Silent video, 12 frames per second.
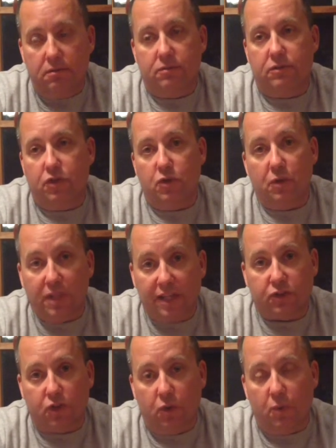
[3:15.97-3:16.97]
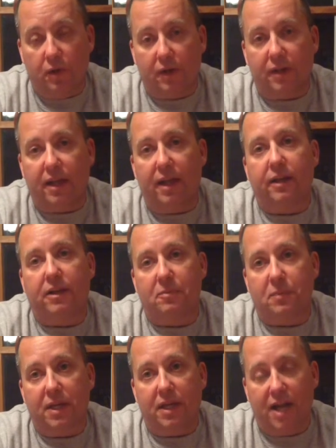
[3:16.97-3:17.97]
to do electrical work, ended up
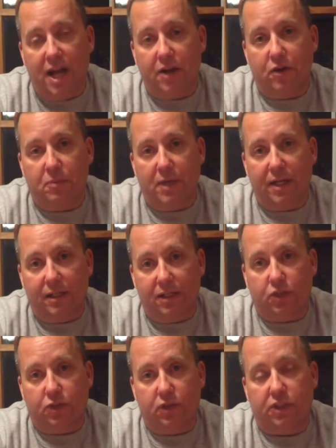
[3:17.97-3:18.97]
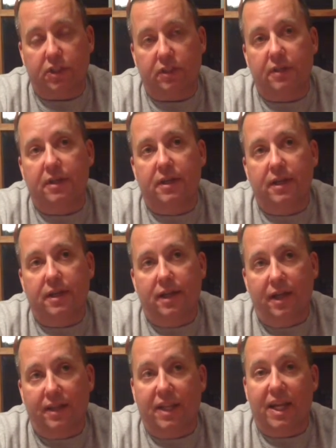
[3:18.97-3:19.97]
being hired by an electrician.
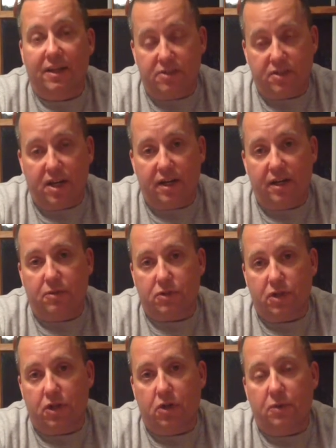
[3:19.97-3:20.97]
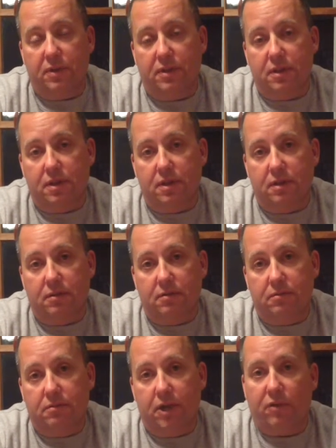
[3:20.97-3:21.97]
And then I decided I was going to go in the
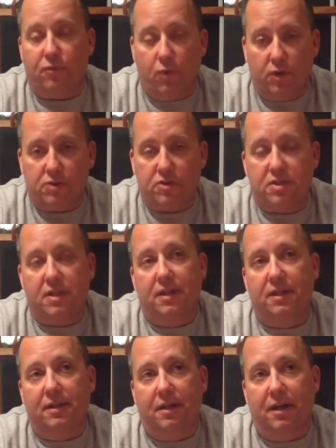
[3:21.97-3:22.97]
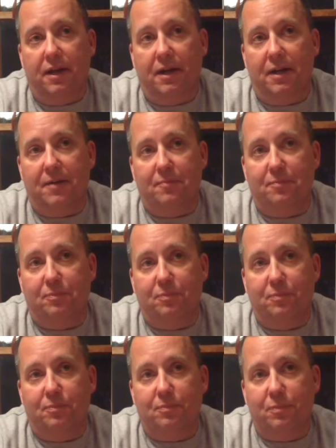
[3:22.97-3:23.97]
Air Force.
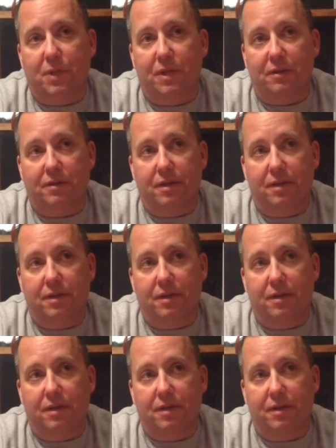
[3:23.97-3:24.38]
But